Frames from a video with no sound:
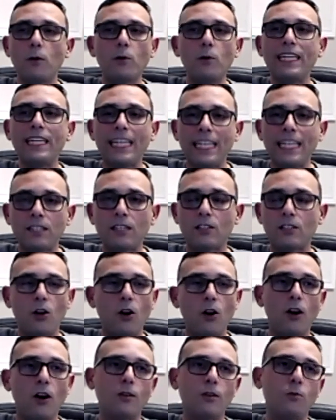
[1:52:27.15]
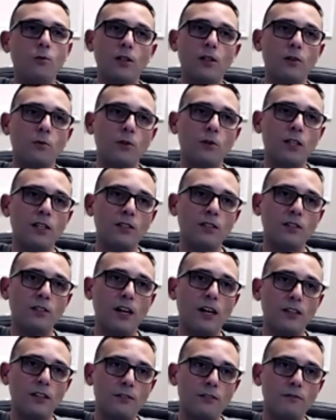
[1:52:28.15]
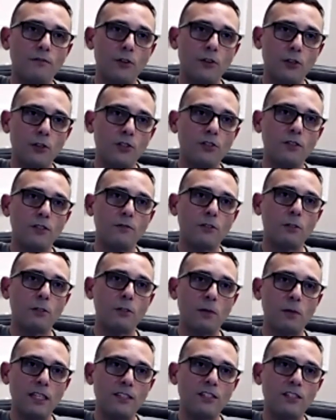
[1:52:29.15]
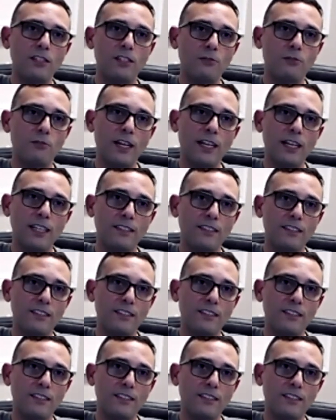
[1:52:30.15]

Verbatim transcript: We need to talk. We're we're a conversive species, right?